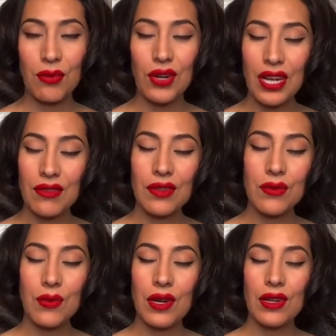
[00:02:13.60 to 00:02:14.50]
private
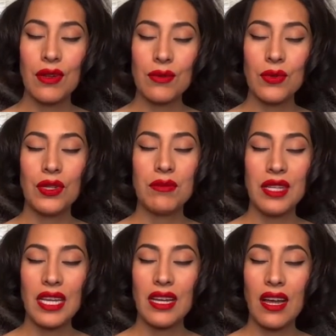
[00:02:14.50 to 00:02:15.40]
one-on-one
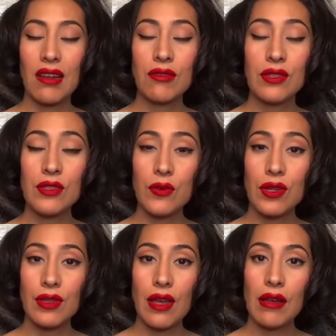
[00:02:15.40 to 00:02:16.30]
mini conference
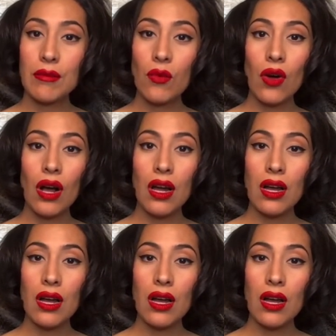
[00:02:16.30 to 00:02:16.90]
with moi.